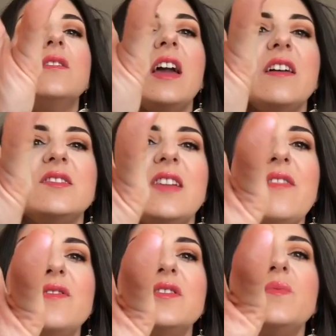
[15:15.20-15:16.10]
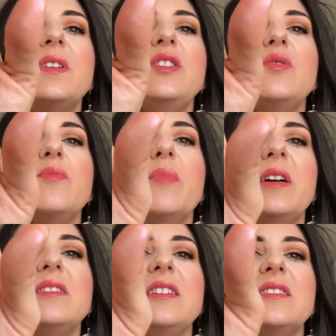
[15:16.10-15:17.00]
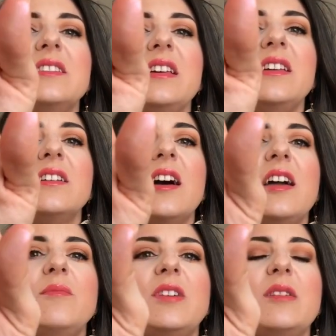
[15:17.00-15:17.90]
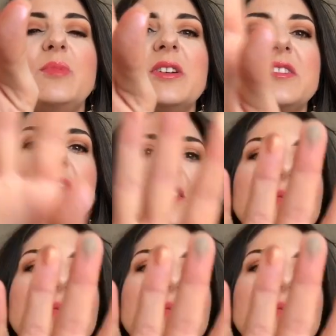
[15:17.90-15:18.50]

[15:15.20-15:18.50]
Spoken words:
Okay, so that first one you can barely see. I'm not impressed at